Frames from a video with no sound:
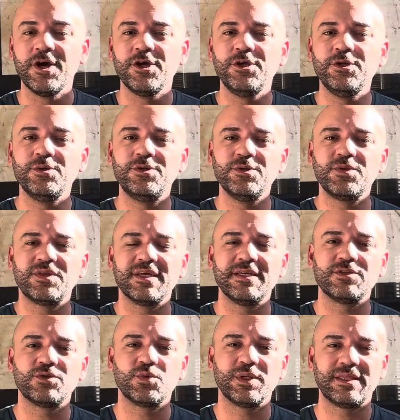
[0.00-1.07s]
you do
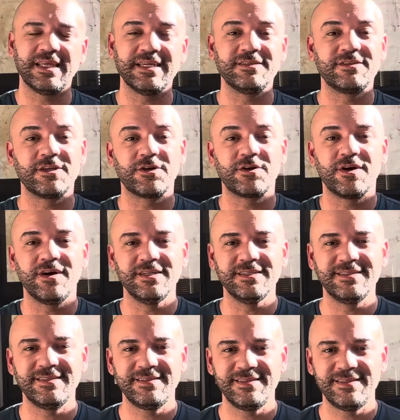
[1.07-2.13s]
things with things that are
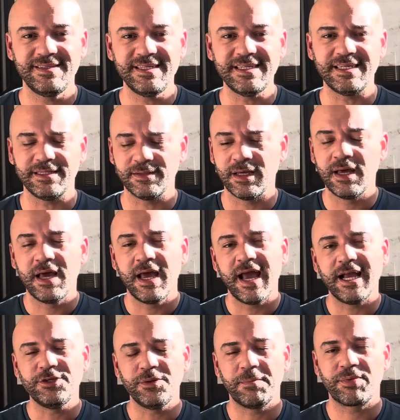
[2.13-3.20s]
unseen
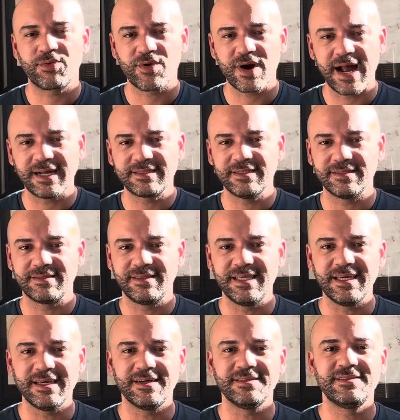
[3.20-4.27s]
and you practice
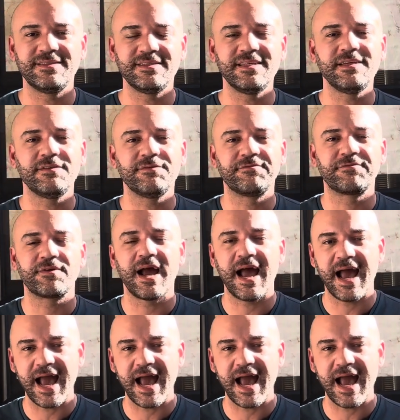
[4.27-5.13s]
the unseen for